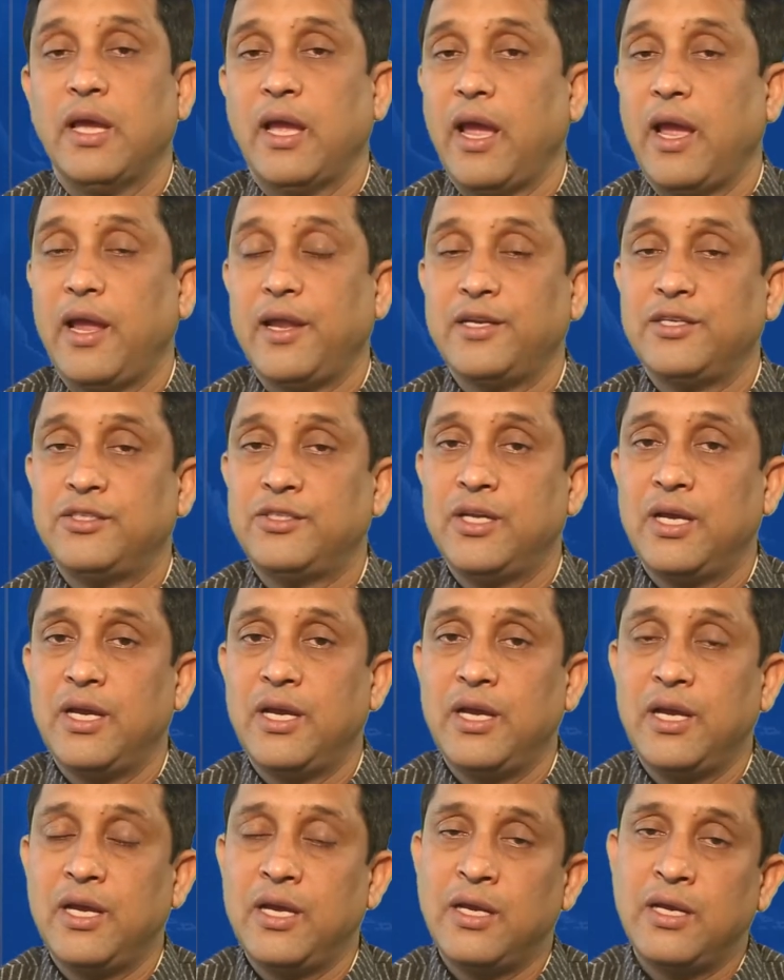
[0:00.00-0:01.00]
and
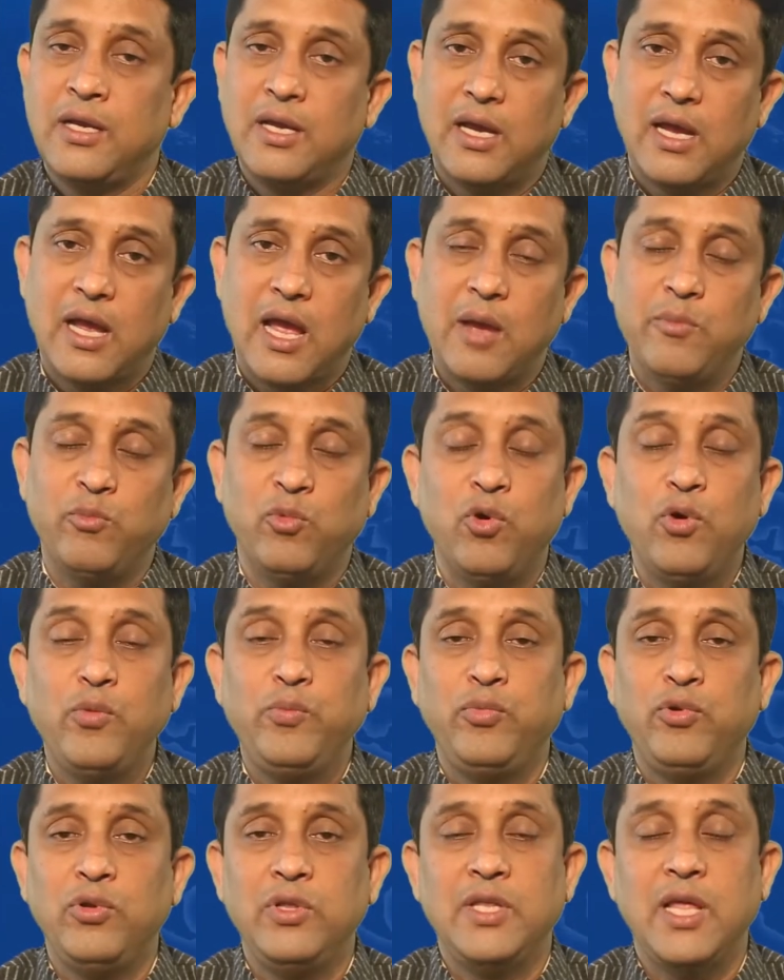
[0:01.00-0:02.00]
I am
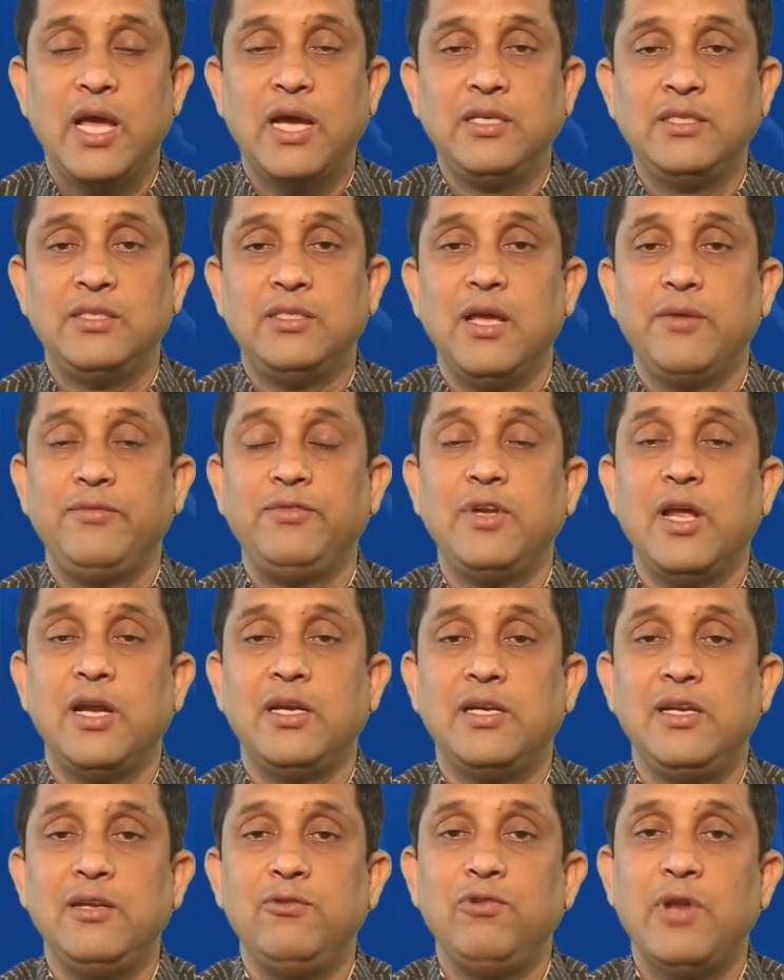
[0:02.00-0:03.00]
hopeful that
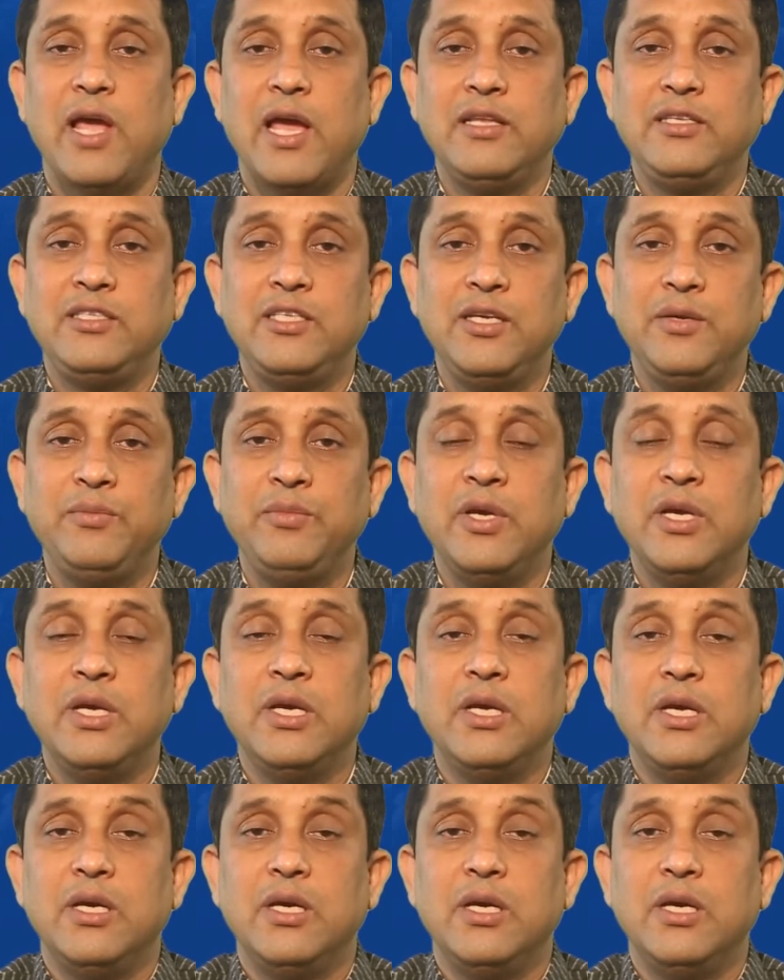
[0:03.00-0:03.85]
definitely will achieve